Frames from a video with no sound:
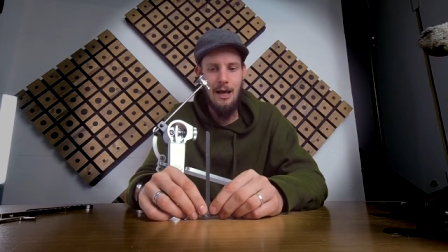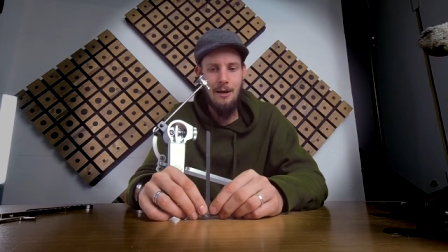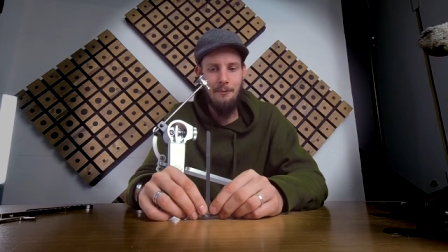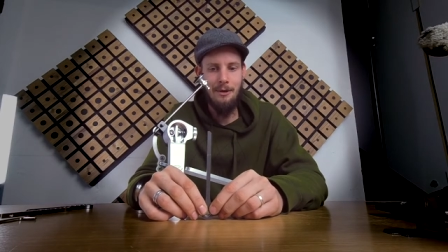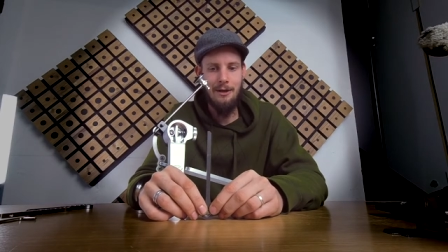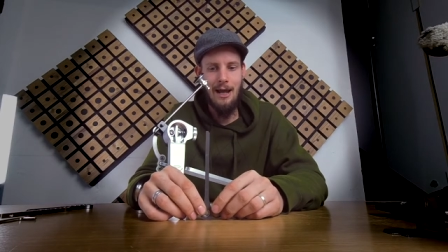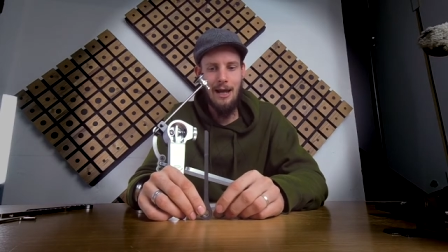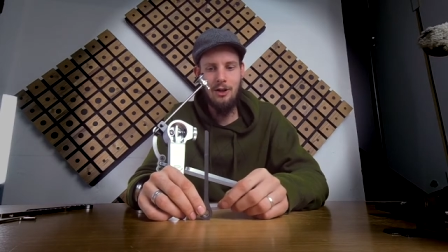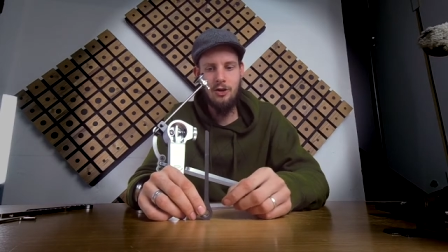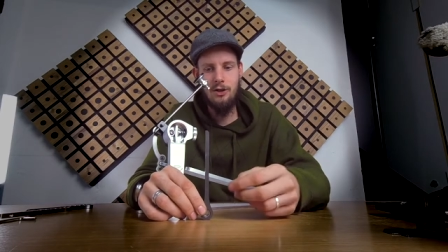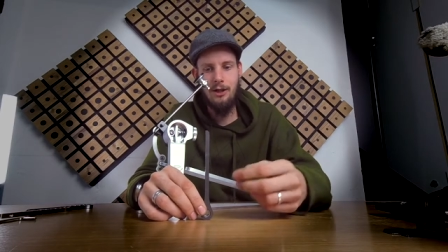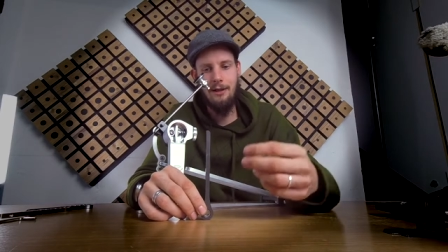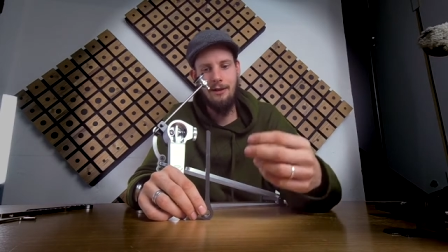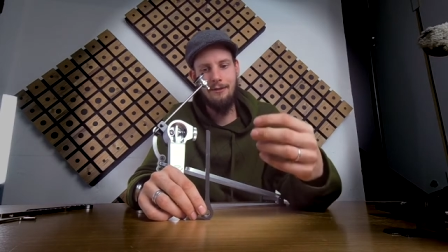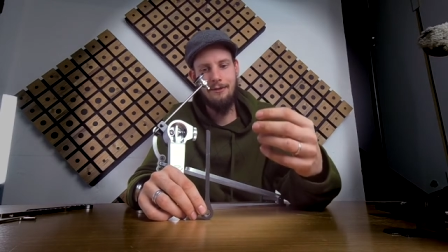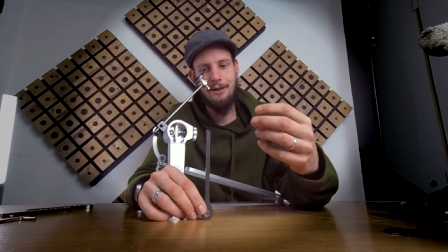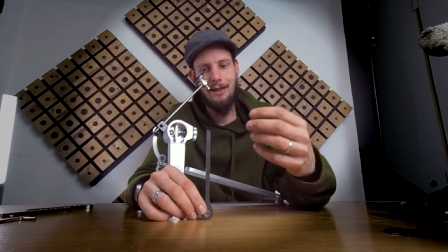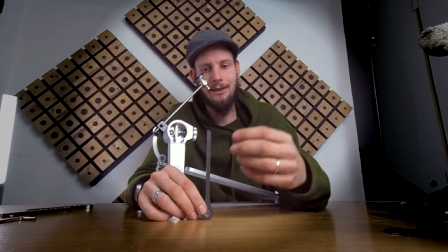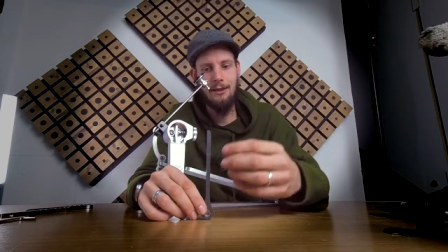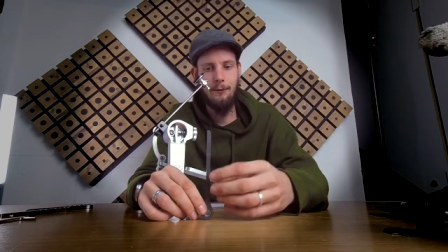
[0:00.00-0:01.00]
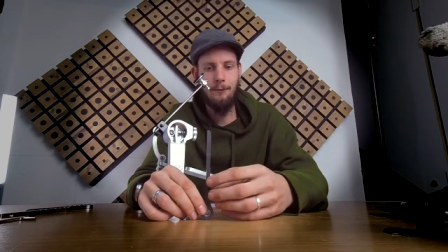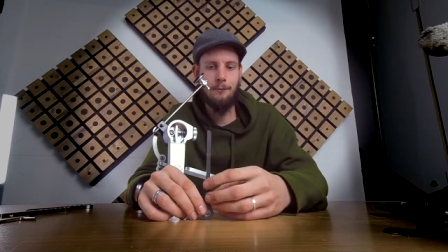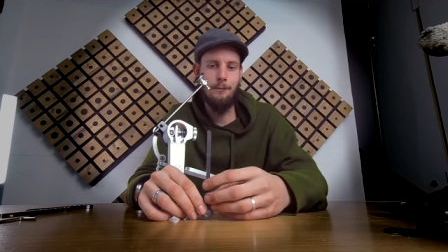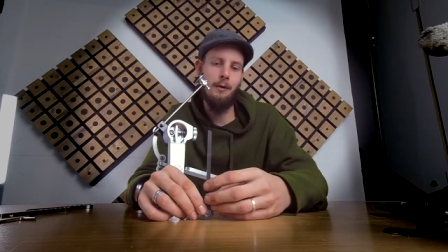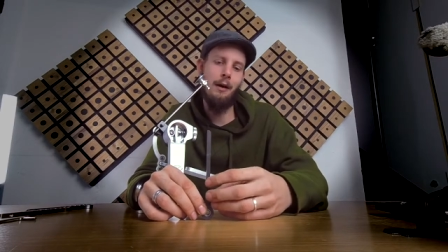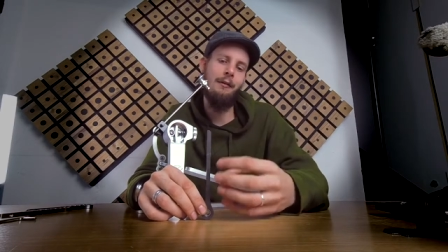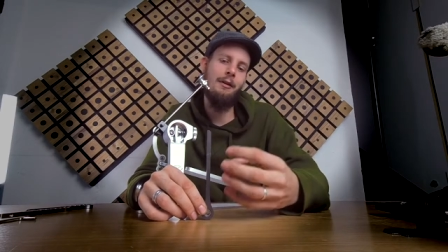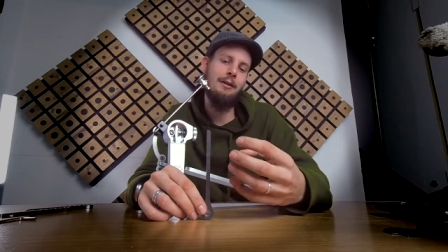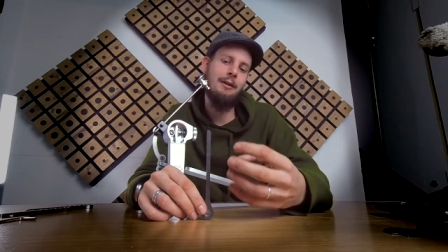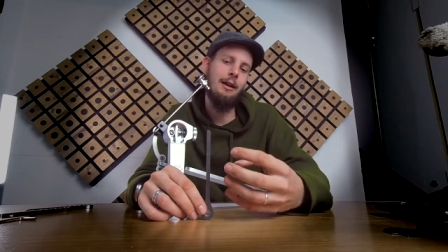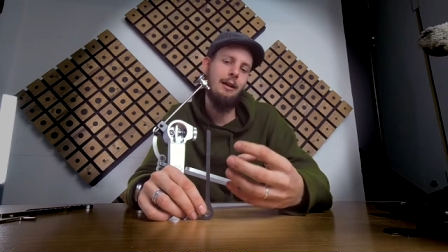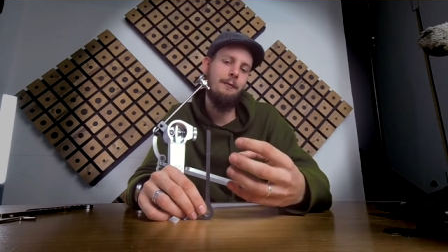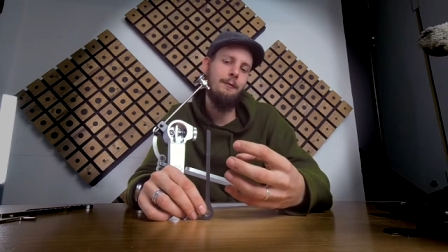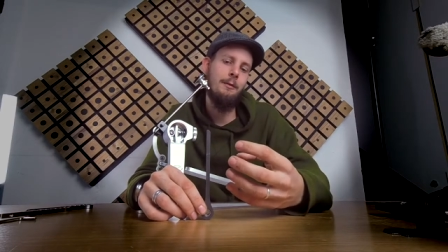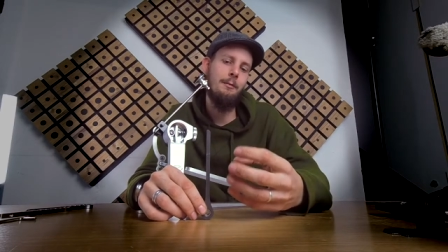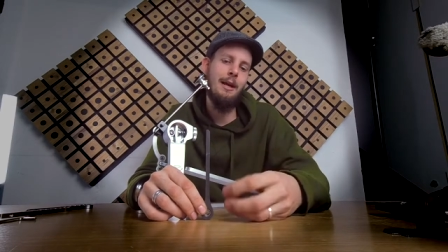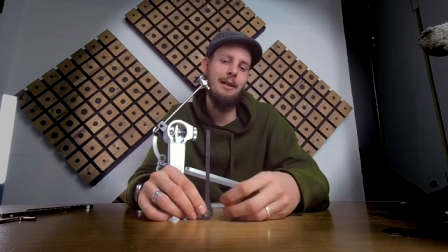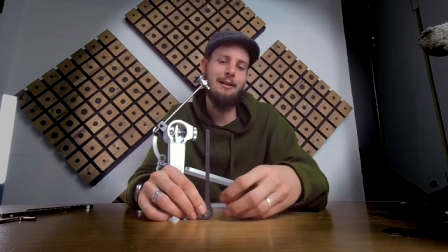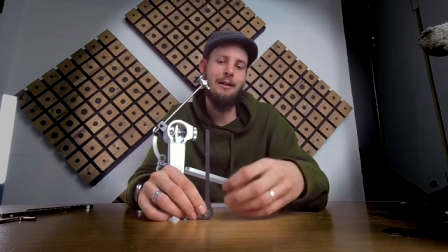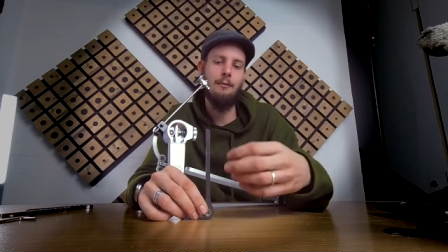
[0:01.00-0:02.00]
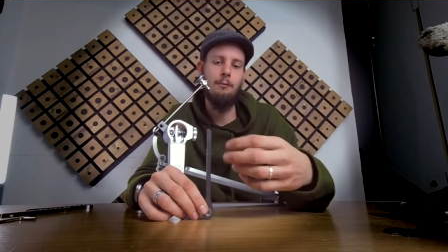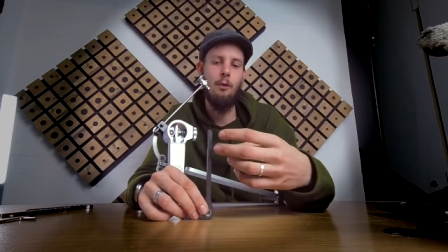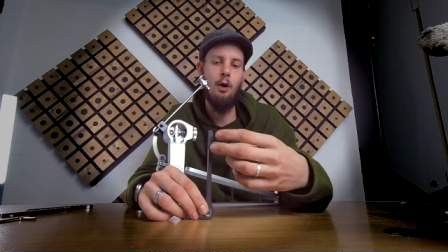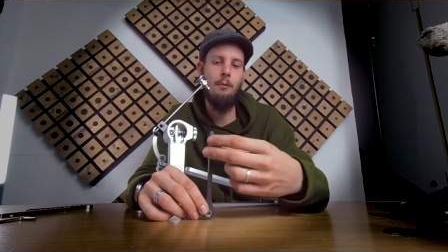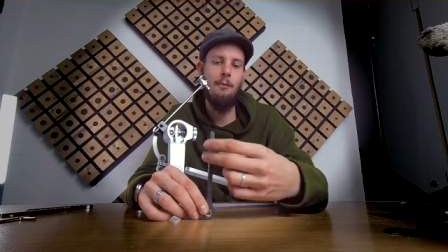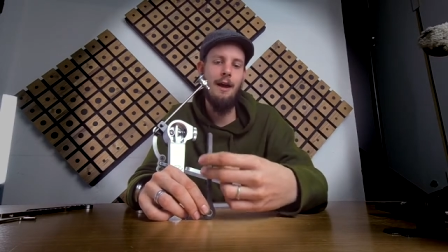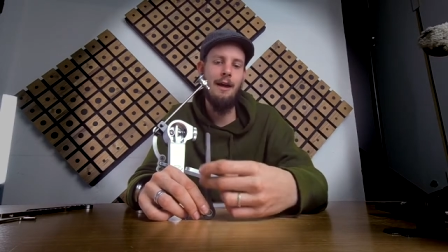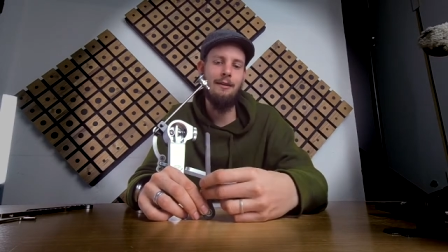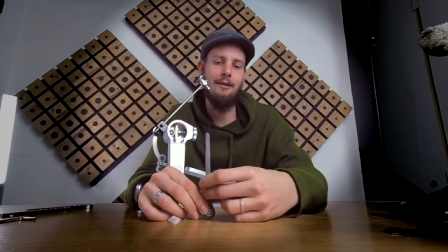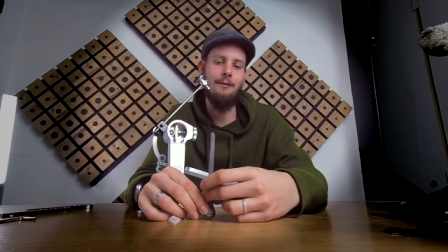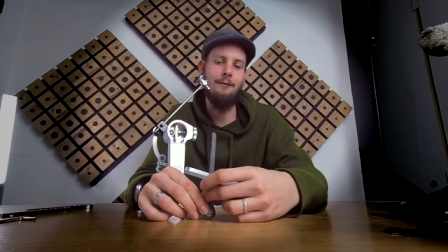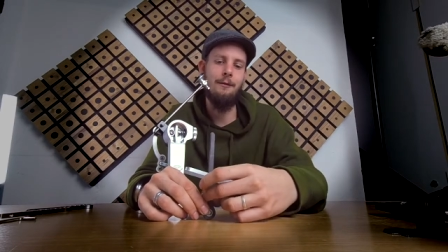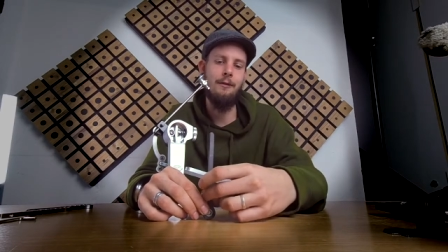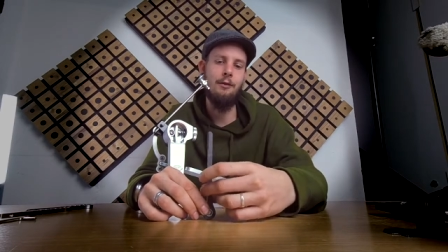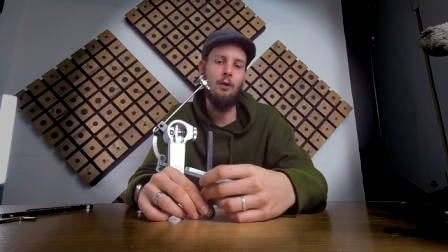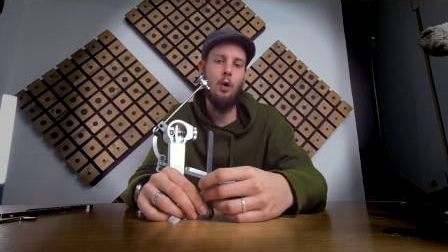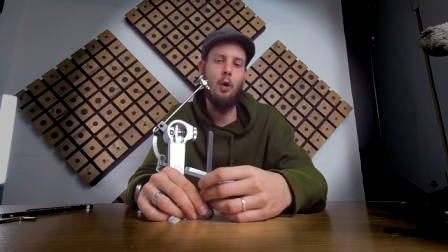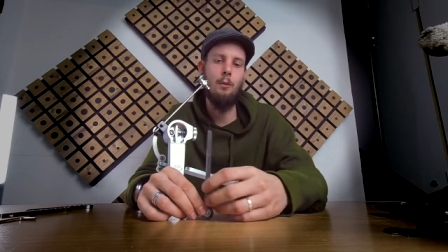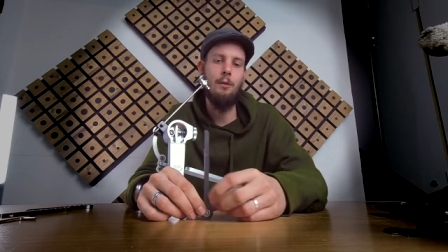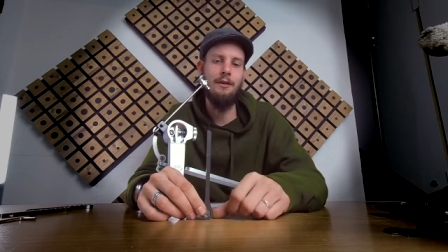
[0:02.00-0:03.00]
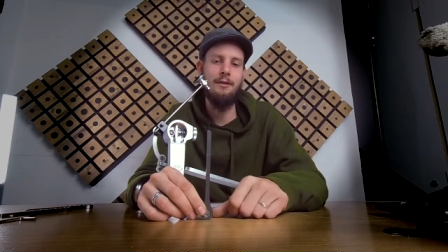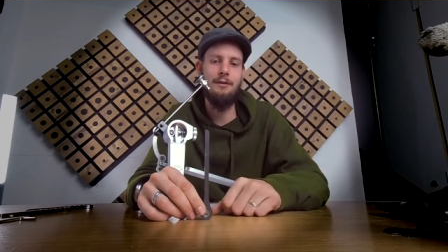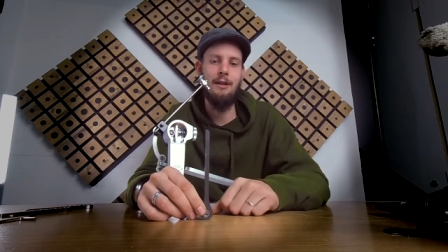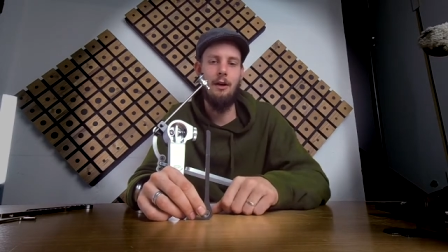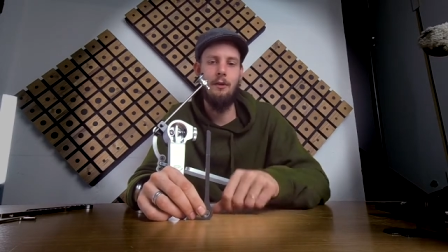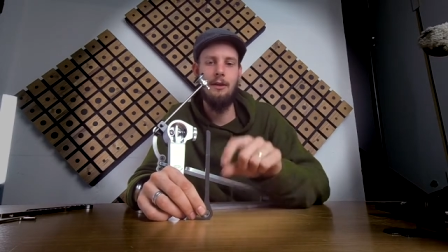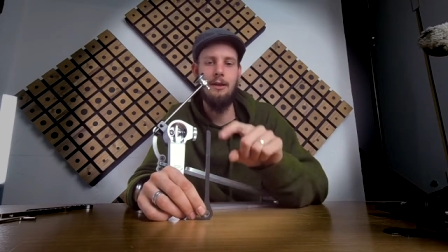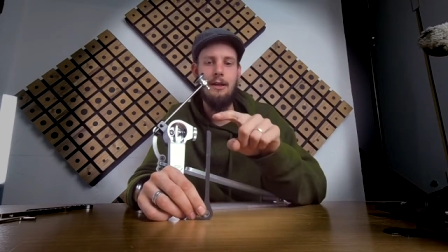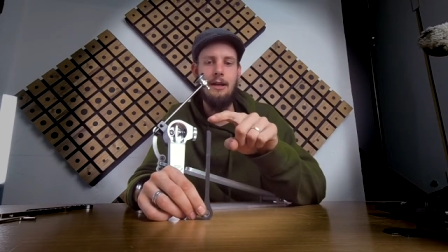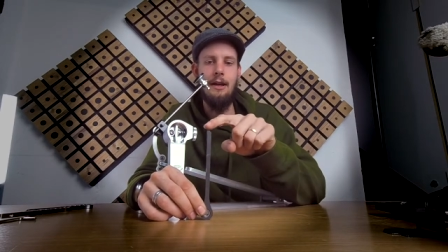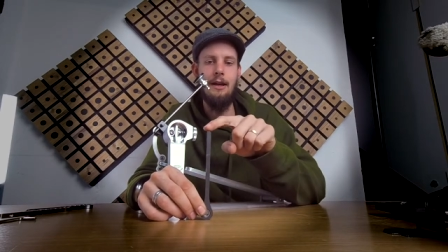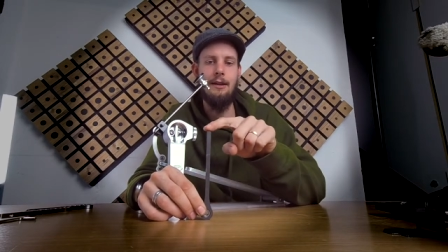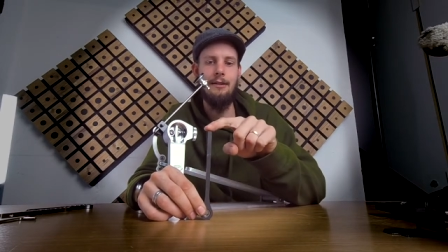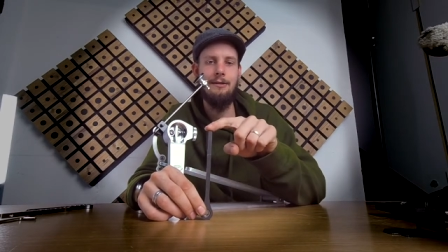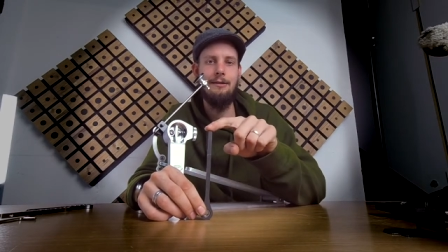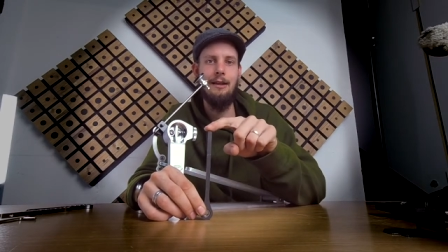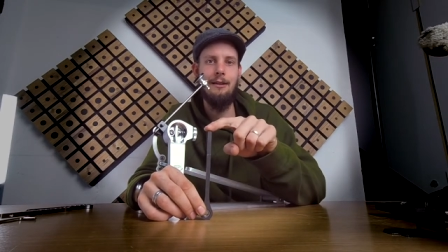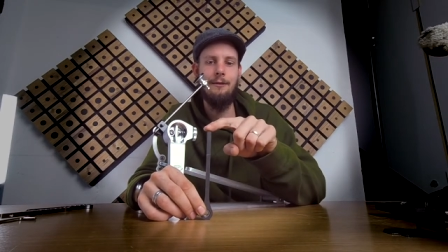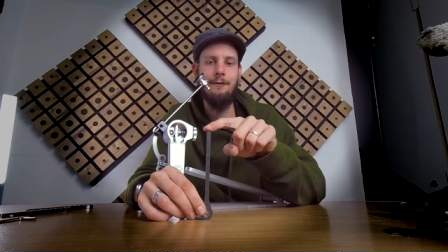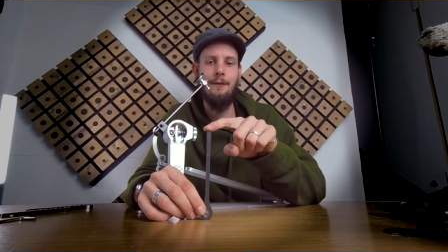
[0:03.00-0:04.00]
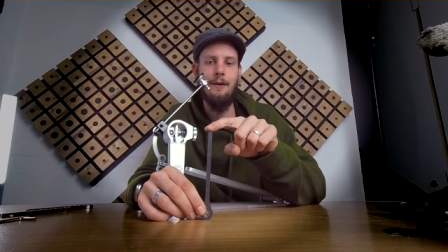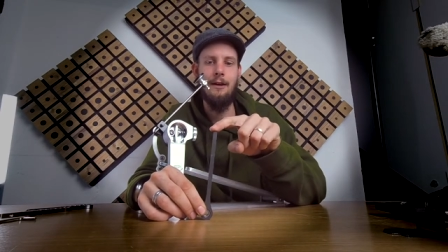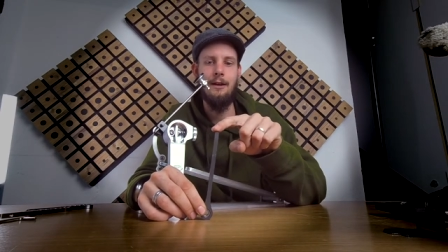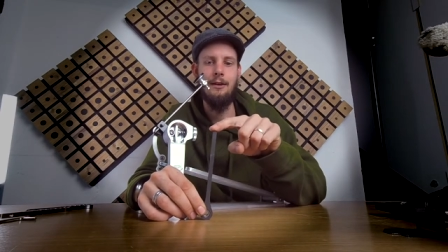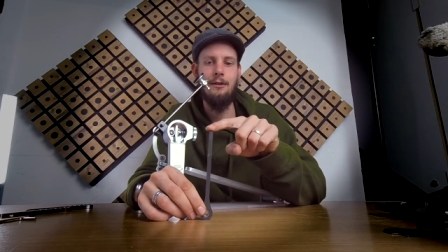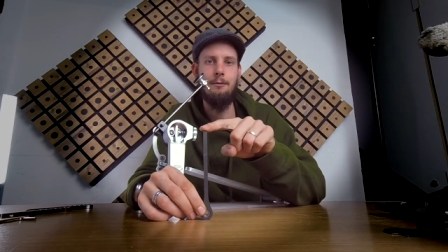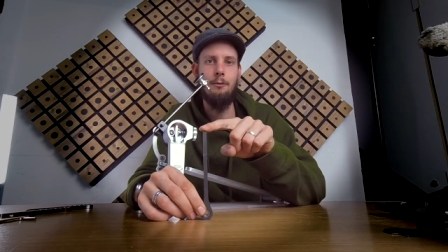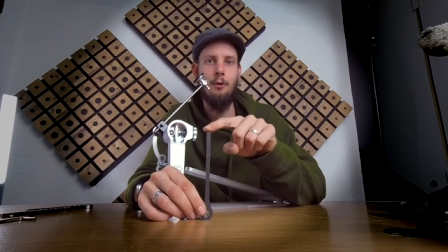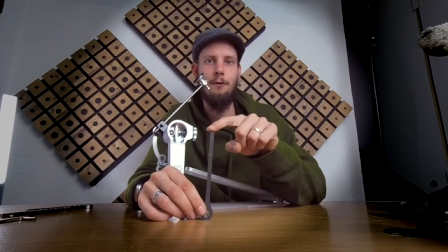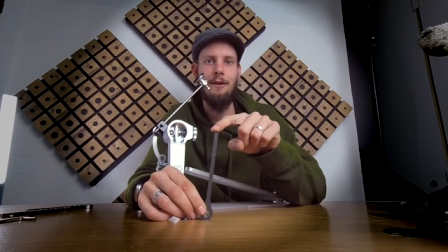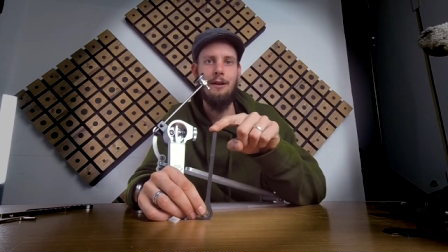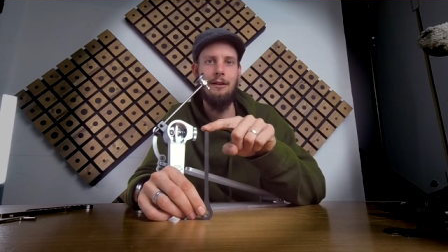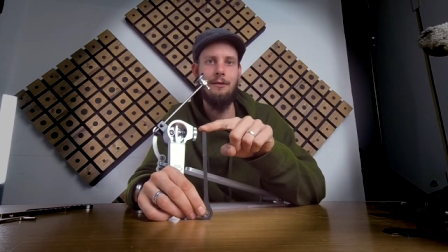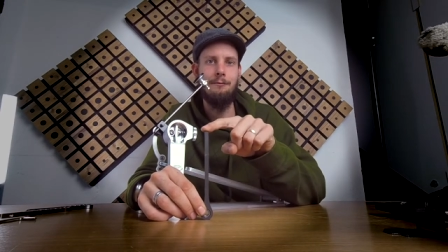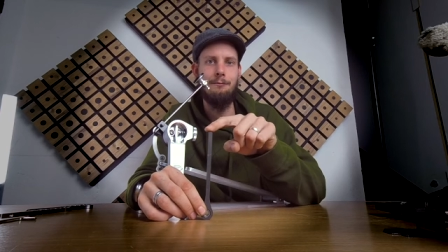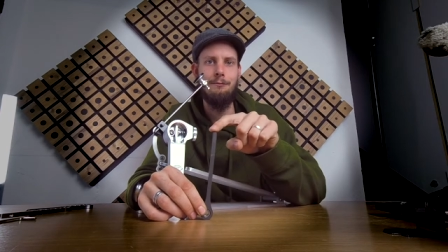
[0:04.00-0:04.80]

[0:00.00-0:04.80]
but actually the center of gravity, if you make it more massive, is always down here, and this thing is moving